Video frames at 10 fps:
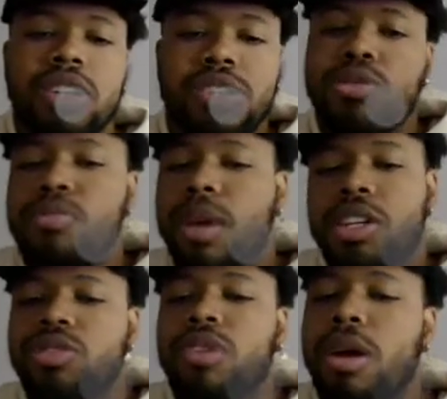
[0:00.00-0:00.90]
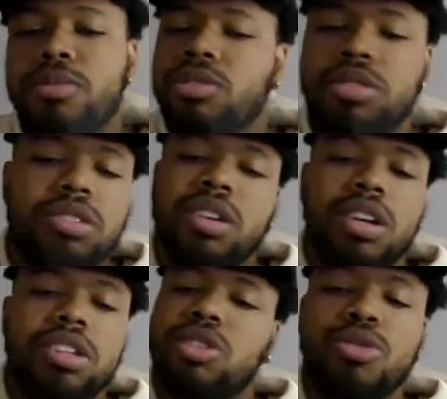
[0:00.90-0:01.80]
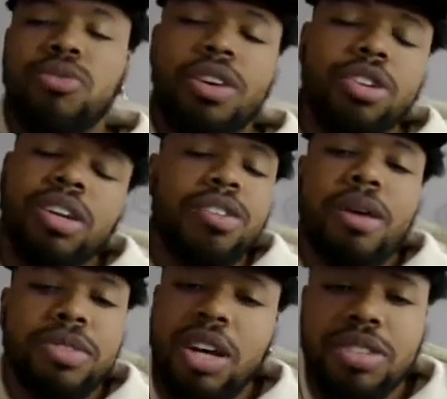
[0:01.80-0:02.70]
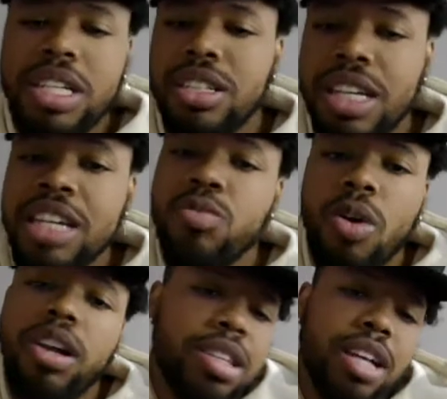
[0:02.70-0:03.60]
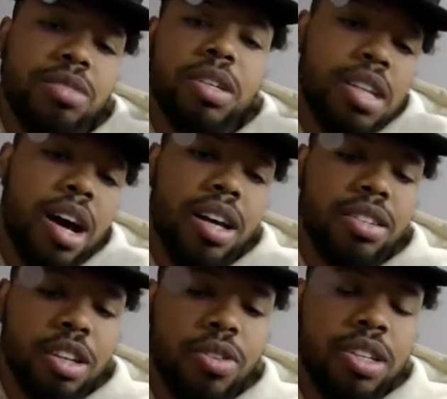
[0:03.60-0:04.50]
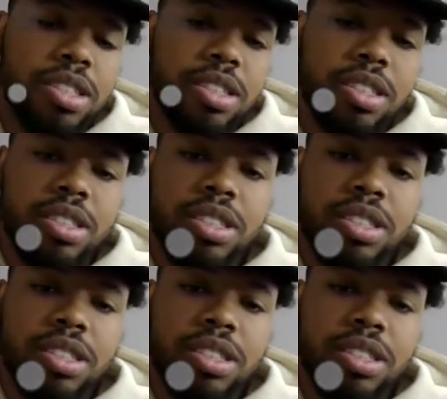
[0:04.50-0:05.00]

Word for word: Two mainstream rappers, two underground rappers. That was easy. He wanted that to be tied going into this.